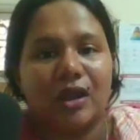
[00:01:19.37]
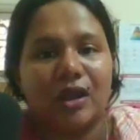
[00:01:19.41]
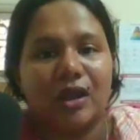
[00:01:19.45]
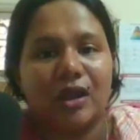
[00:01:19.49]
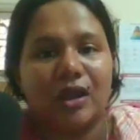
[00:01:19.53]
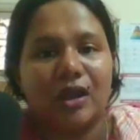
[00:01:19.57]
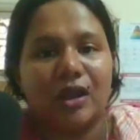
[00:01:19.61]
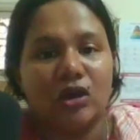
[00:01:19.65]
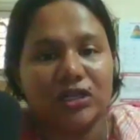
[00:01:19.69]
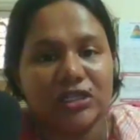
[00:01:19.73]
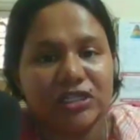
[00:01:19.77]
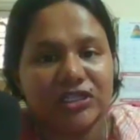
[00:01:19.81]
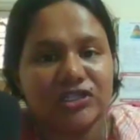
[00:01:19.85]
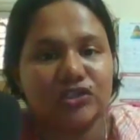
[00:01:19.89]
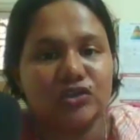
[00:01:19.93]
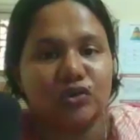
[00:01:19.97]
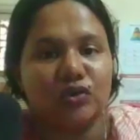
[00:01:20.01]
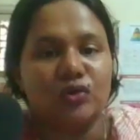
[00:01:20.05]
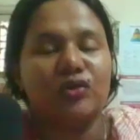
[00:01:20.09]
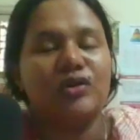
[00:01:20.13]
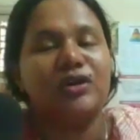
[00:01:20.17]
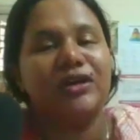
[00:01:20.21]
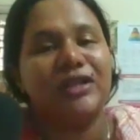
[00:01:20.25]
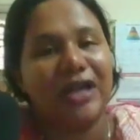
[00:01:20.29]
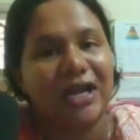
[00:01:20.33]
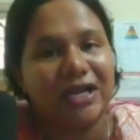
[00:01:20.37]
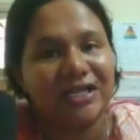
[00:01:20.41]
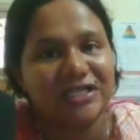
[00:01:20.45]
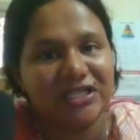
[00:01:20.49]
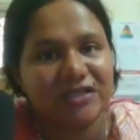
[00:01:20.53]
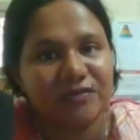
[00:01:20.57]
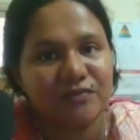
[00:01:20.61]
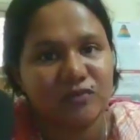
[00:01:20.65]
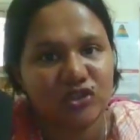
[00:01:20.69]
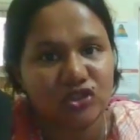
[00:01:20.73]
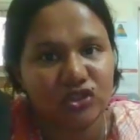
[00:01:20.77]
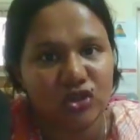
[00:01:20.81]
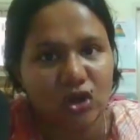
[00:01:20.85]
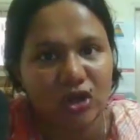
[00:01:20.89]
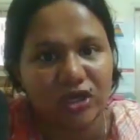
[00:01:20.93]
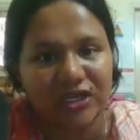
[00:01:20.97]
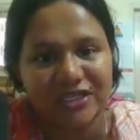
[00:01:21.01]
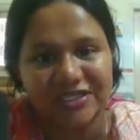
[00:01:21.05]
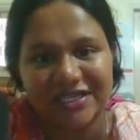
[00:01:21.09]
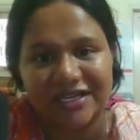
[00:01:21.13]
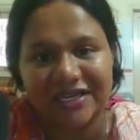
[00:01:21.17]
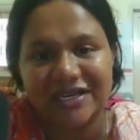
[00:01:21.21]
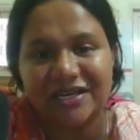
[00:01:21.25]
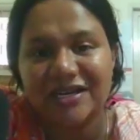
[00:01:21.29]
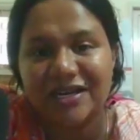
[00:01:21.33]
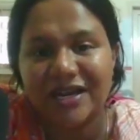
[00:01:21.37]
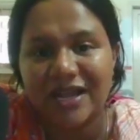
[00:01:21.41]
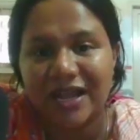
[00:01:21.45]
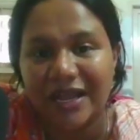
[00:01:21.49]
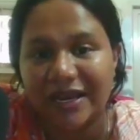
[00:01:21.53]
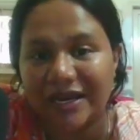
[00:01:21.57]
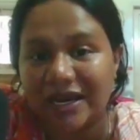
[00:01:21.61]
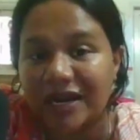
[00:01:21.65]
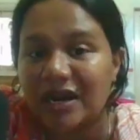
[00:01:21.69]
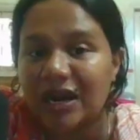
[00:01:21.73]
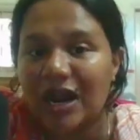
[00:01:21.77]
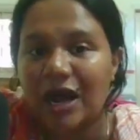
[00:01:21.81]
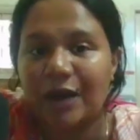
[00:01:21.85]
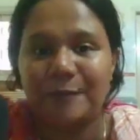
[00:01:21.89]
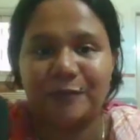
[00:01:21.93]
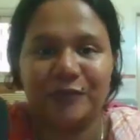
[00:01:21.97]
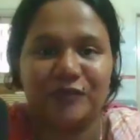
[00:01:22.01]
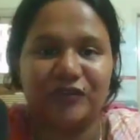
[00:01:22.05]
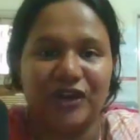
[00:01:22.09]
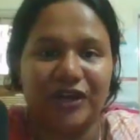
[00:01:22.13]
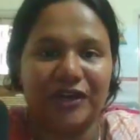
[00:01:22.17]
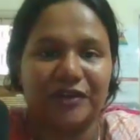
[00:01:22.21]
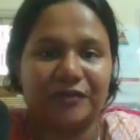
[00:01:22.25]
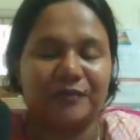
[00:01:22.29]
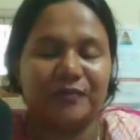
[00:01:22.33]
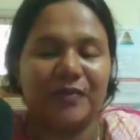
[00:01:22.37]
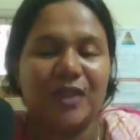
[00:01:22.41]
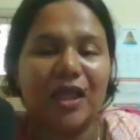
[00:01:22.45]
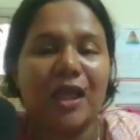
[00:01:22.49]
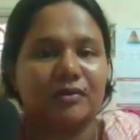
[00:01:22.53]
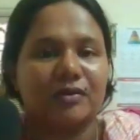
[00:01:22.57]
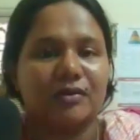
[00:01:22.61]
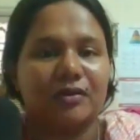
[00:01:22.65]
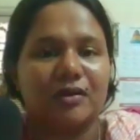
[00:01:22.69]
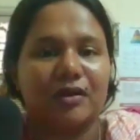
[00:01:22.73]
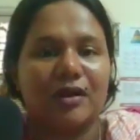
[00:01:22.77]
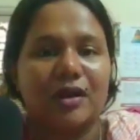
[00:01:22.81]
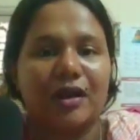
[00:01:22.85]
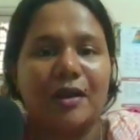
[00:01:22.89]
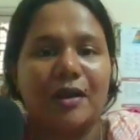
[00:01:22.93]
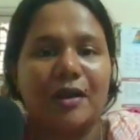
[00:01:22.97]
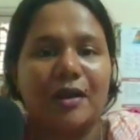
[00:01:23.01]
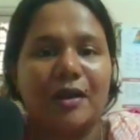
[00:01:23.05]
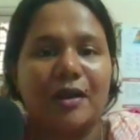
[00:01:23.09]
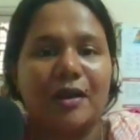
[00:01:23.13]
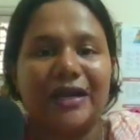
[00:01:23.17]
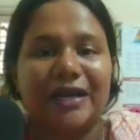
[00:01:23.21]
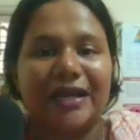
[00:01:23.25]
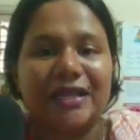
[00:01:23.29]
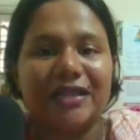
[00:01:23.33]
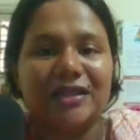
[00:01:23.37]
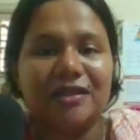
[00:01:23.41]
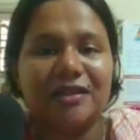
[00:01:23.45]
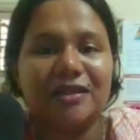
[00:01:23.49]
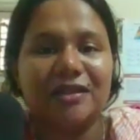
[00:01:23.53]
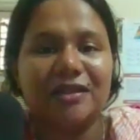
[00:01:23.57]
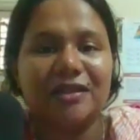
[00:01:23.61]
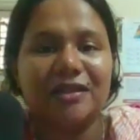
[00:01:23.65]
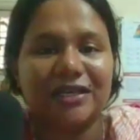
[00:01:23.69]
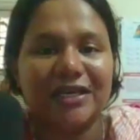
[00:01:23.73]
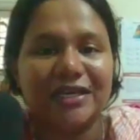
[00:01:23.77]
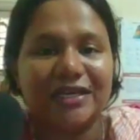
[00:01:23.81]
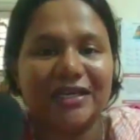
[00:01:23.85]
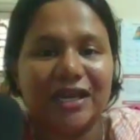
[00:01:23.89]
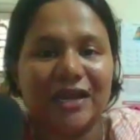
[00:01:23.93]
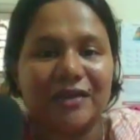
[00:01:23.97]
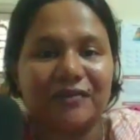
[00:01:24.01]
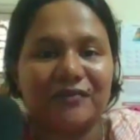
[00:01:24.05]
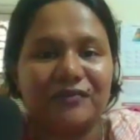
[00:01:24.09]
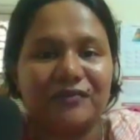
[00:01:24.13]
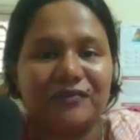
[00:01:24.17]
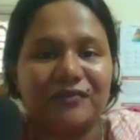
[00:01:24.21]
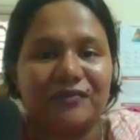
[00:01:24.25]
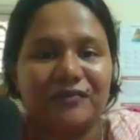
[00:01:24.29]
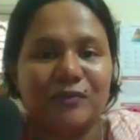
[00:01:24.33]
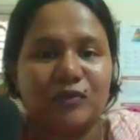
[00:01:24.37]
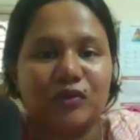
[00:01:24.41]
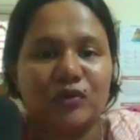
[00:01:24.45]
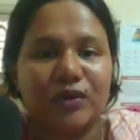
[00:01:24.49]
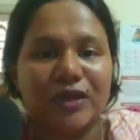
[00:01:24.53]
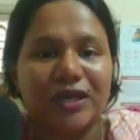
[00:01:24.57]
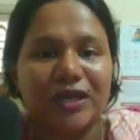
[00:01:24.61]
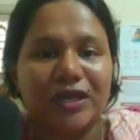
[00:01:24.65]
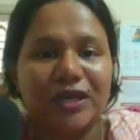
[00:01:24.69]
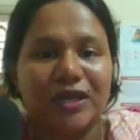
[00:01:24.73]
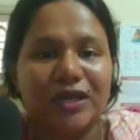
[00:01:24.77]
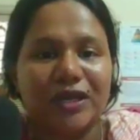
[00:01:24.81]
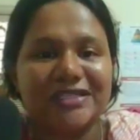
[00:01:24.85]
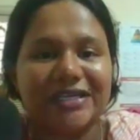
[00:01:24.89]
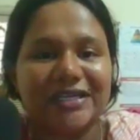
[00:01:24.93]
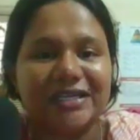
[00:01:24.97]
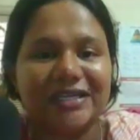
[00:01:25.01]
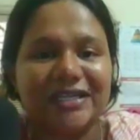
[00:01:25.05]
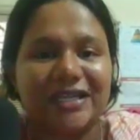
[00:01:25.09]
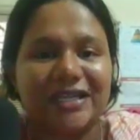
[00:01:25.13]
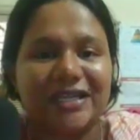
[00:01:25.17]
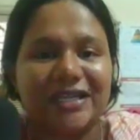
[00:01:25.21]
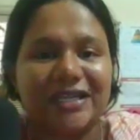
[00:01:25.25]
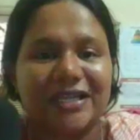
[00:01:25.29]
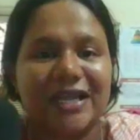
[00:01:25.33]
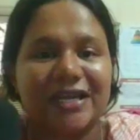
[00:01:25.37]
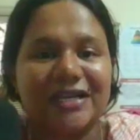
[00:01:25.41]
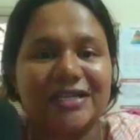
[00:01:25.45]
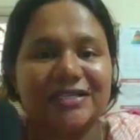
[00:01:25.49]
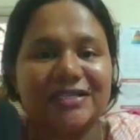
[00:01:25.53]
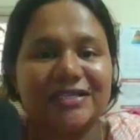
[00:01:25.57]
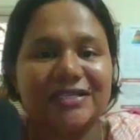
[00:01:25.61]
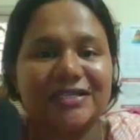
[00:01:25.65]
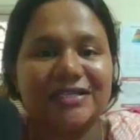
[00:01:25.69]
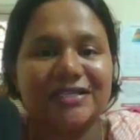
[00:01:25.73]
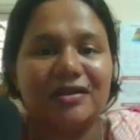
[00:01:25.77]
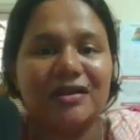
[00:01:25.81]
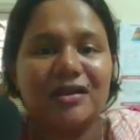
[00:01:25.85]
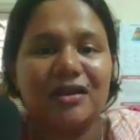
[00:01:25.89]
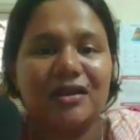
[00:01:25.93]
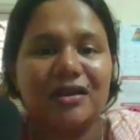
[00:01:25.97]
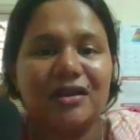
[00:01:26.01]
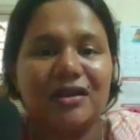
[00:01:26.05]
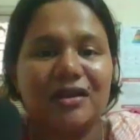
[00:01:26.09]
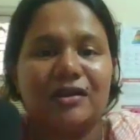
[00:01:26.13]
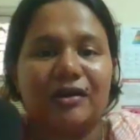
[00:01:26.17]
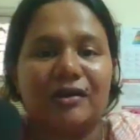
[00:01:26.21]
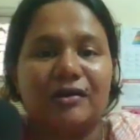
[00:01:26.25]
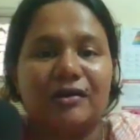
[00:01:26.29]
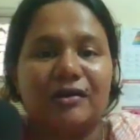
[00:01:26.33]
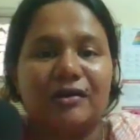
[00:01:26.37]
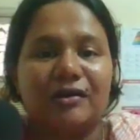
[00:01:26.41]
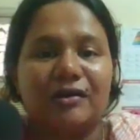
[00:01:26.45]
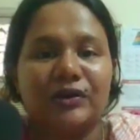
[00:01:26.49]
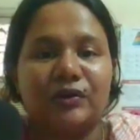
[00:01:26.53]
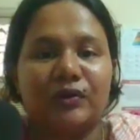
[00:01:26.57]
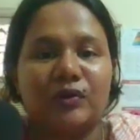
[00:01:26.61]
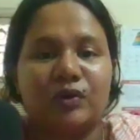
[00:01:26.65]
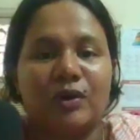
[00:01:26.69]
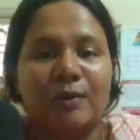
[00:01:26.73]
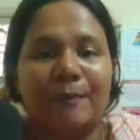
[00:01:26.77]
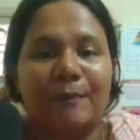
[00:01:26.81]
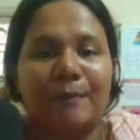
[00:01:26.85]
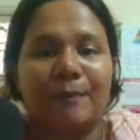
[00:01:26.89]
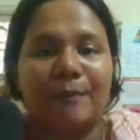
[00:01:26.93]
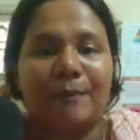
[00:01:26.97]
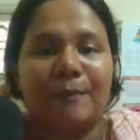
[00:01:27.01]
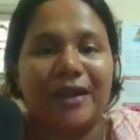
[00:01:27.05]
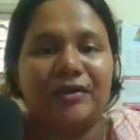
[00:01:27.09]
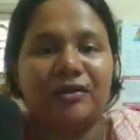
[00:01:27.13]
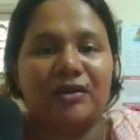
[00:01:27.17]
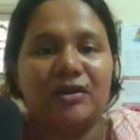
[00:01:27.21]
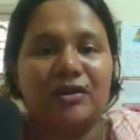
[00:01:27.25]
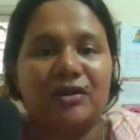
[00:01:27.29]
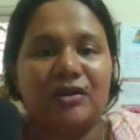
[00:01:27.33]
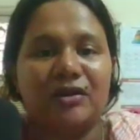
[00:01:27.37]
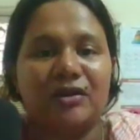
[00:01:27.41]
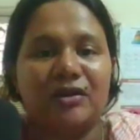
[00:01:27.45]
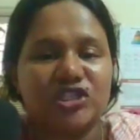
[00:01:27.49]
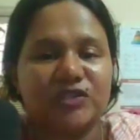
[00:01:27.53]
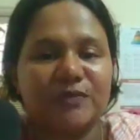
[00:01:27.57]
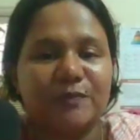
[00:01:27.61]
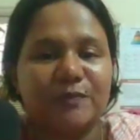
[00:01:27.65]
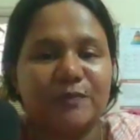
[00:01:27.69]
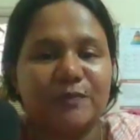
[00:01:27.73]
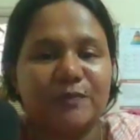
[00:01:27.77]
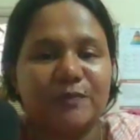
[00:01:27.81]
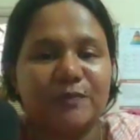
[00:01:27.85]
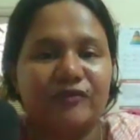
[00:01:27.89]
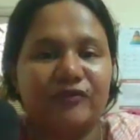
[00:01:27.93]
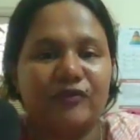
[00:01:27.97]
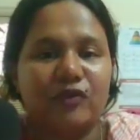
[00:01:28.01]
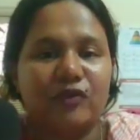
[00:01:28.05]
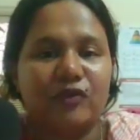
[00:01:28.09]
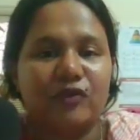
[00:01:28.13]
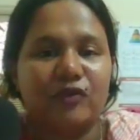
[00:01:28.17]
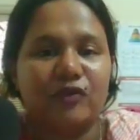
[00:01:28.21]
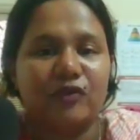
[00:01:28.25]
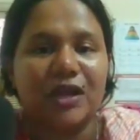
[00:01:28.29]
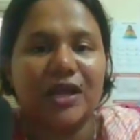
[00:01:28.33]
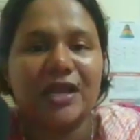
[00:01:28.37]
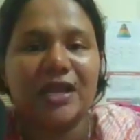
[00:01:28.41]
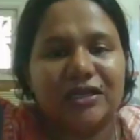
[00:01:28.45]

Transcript: also Grasim stock is in an uptrend. But in the monthly time frame, you can see that there is a pattern which is being formed.